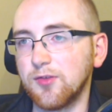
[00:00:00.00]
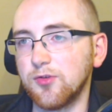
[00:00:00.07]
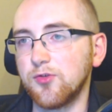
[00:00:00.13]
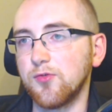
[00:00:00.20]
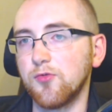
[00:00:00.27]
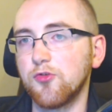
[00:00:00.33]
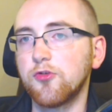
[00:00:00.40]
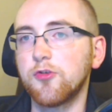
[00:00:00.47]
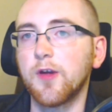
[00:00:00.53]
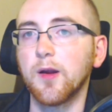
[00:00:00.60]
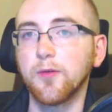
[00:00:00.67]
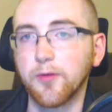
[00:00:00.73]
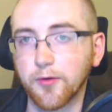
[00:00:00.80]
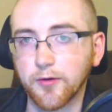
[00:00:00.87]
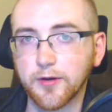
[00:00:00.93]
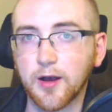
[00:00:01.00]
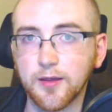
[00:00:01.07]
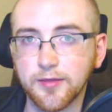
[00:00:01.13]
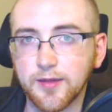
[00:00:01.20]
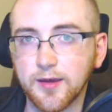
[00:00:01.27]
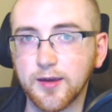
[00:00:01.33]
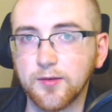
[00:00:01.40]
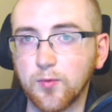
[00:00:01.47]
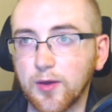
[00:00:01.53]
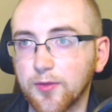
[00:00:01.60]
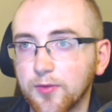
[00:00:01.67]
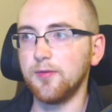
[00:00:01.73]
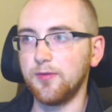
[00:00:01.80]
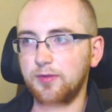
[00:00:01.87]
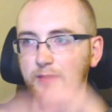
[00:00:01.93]
to share your content
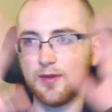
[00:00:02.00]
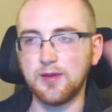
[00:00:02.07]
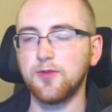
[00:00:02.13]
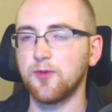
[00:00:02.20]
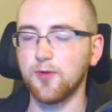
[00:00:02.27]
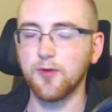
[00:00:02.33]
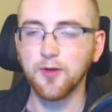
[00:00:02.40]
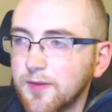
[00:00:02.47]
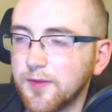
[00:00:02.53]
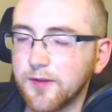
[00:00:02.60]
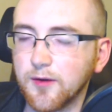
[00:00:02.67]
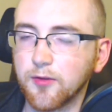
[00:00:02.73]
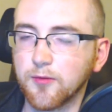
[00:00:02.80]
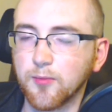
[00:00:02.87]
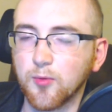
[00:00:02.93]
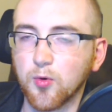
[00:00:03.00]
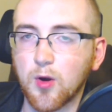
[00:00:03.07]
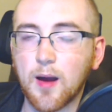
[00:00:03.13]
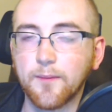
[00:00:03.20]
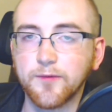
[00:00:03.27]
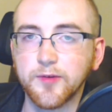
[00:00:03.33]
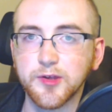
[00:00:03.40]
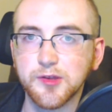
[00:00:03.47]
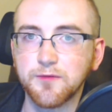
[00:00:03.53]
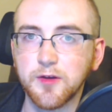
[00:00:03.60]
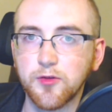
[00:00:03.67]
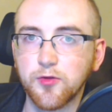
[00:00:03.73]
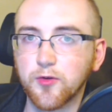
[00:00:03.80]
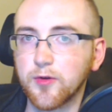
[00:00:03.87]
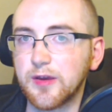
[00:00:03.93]
with the ether. The other more obvious
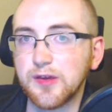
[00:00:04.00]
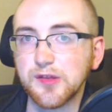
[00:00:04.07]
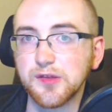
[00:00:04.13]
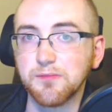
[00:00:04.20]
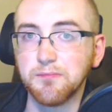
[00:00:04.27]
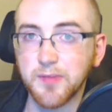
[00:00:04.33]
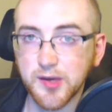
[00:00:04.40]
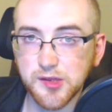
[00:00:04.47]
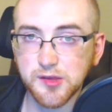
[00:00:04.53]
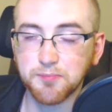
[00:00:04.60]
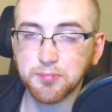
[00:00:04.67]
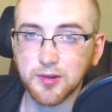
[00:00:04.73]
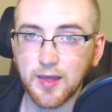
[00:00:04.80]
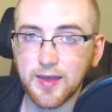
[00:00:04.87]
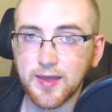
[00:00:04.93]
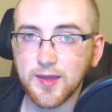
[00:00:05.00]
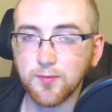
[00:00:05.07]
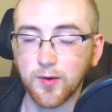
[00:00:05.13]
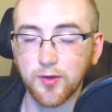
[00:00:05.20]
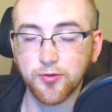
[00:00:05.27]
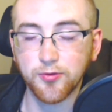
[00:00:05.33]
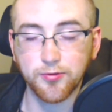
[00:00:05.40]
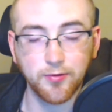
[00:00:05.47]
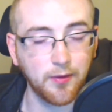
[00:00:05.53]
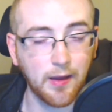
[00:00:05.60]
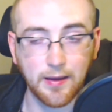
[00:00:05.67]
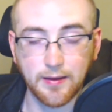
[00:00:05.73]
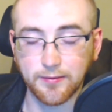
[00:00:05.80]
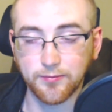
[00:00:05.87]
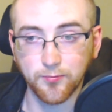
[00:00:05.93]
feature is mixplay, which
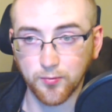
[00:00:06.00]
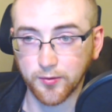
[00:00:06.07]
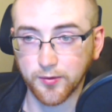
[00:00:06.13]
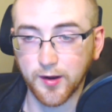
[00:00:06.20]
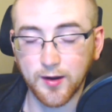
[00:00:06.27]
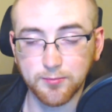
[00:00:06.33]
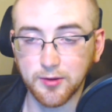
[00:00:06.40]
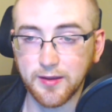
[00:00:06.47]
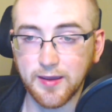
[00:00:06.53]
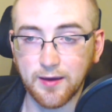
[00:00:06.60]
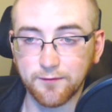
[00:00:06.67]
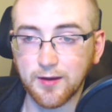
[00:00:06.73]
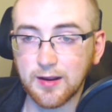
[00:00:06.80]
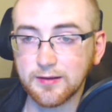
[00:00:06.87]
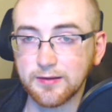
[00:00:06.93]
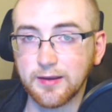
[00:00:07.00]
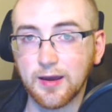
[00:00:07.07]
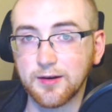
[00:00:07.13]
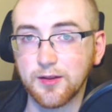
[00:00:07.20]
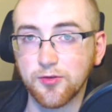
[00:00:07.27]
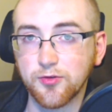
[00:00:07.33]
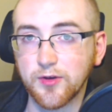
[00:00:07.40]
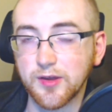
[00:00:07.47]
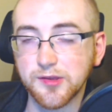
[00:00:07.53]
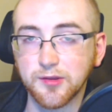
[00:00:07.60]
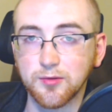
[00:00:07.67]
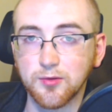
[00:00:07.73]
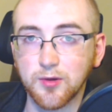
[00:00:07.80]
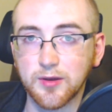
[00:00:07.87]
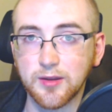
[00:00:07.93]
I regrettably have not gotten a chance
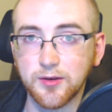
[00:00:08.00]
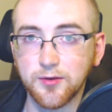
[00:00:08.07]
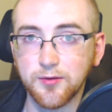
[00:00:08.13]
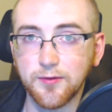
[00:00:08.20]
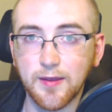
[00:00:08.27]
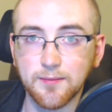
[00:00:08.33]
to look into that